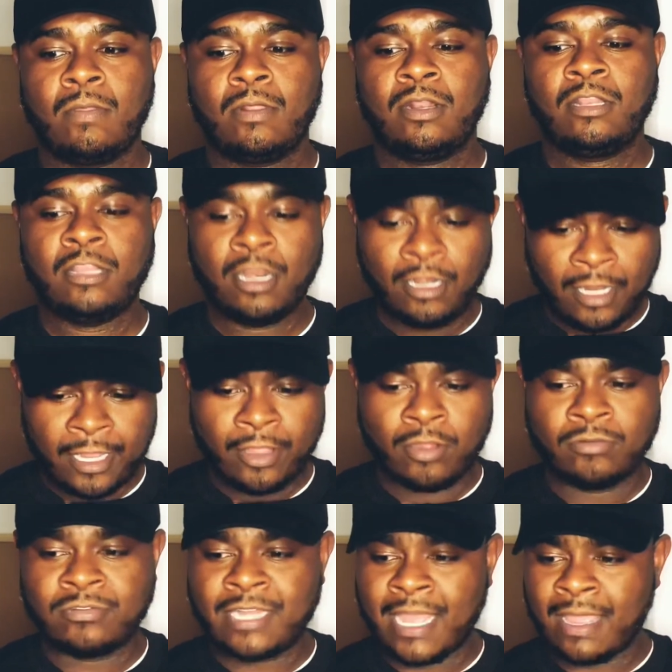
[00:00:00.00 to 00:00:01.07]
Literally
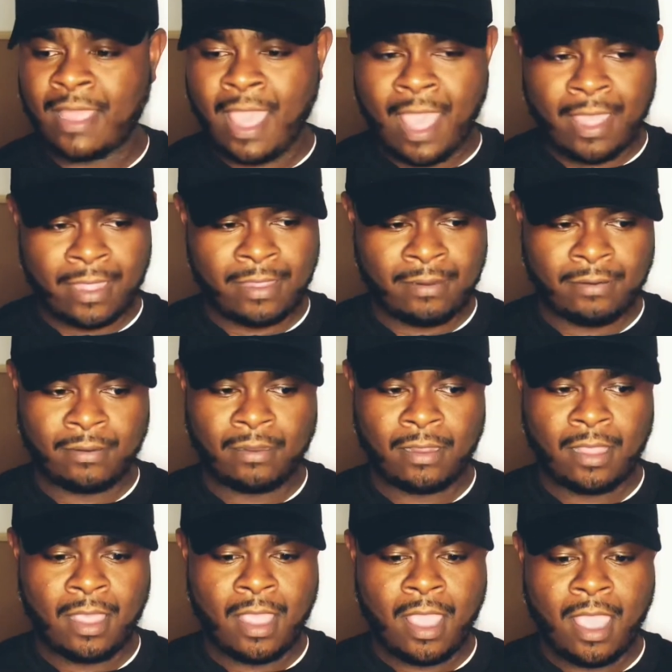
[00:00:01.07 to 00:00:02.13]
on day 8,
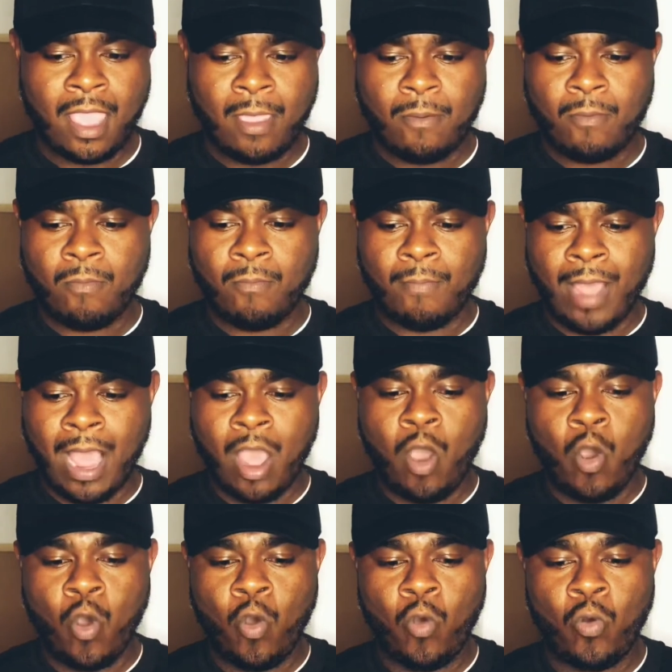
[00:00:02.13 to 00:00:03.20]
my
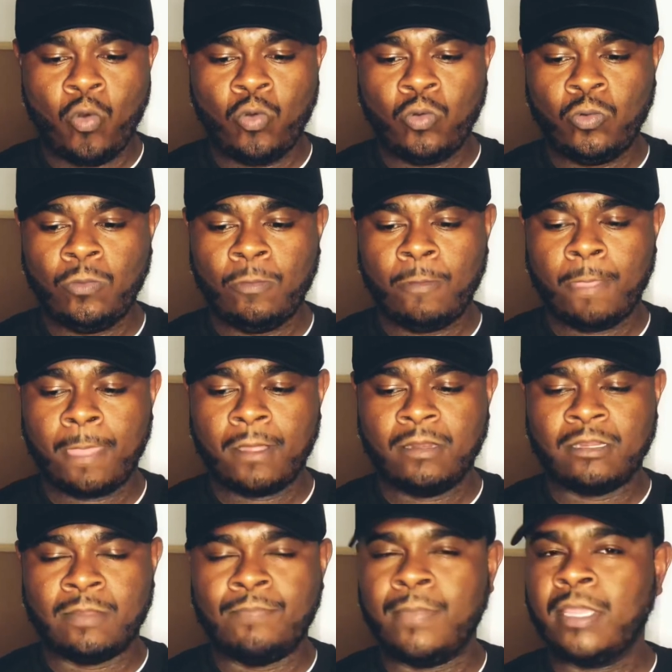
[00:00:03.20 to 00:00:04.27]
whole
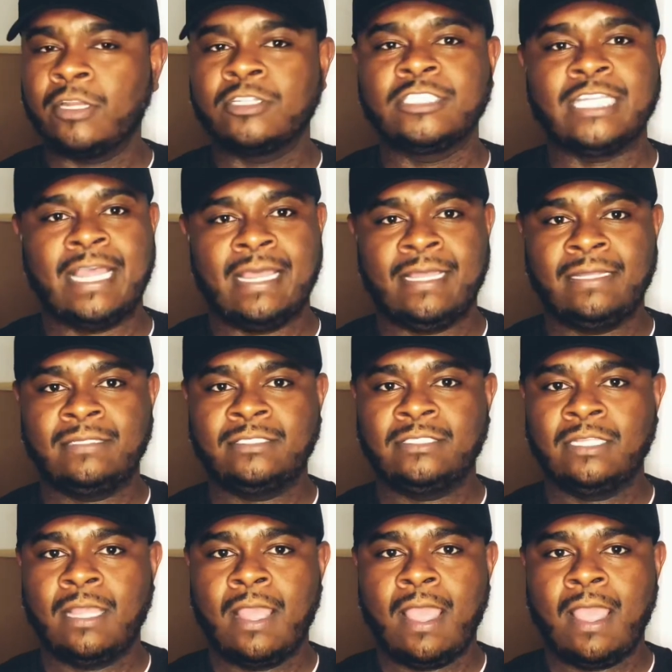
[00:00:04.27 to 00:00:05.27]
demeanor changed.